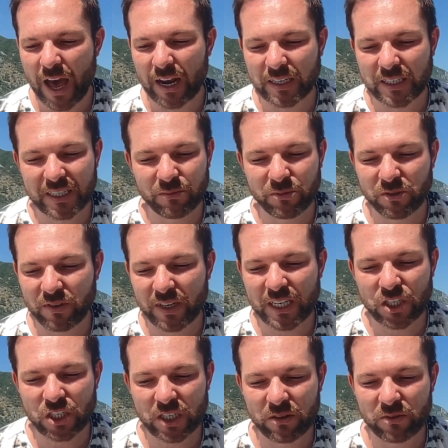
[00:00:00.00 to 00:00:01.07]
And actually, he was
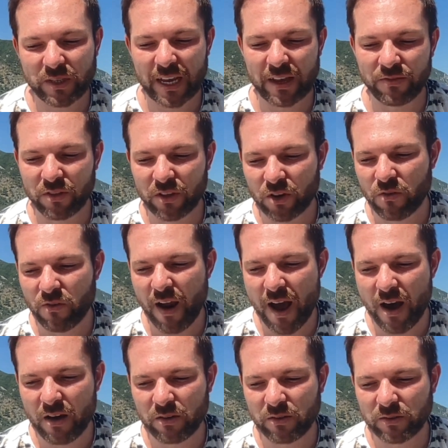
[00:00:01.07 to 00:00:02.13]
really chilled in the
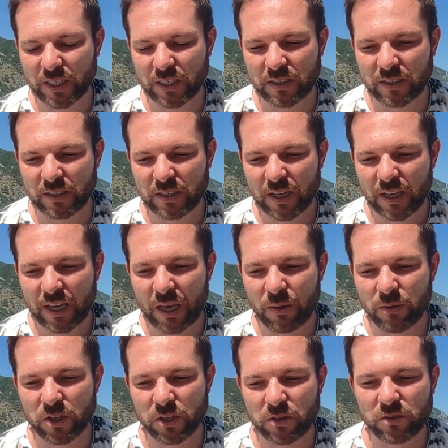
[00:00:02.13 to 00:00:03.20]
crowd, and he
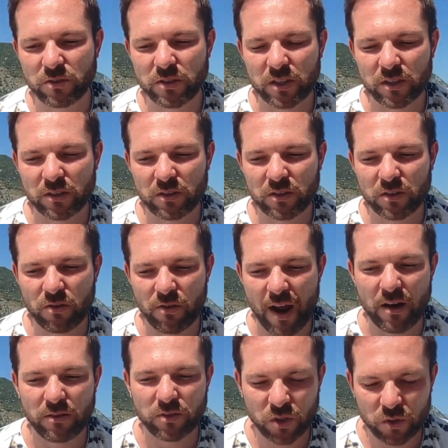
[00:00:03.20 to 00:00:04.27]
would use the
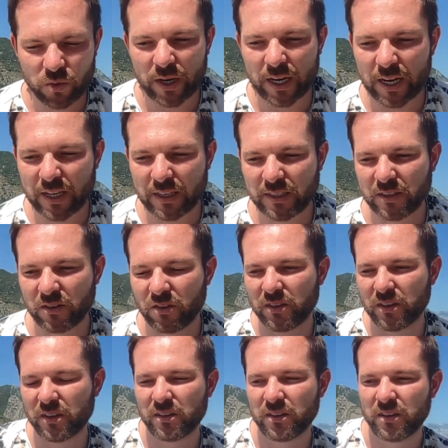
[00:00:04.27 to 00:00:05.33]
crowd toilets, not
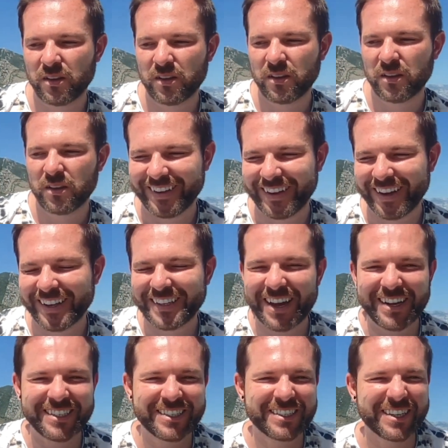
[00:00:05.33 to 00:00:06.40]
the... I
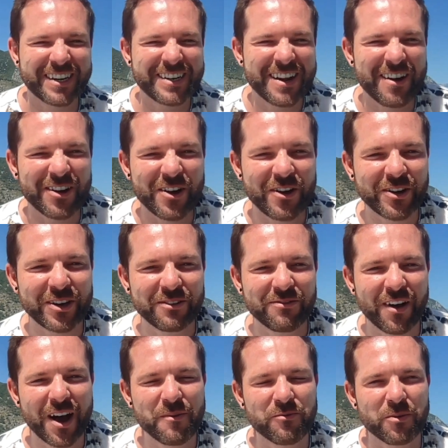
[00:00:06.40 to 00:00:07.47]
don't know, I got a good
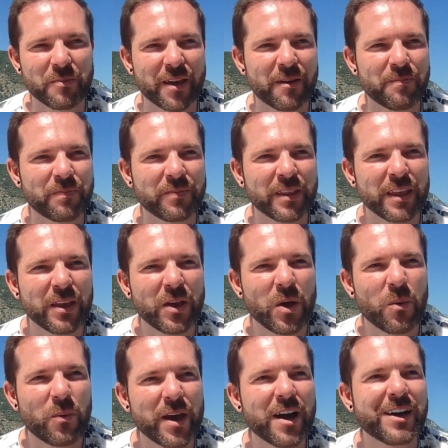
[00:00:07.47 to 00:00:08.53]
vibe from him.
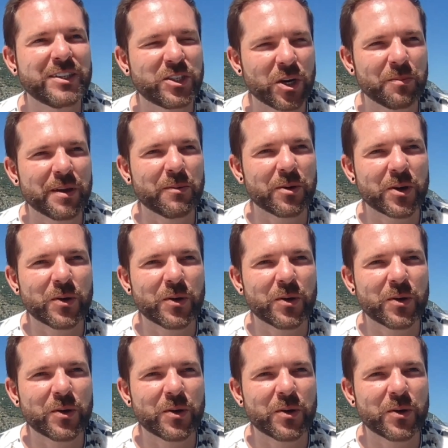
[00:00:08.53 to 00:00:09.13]
We Are Domi were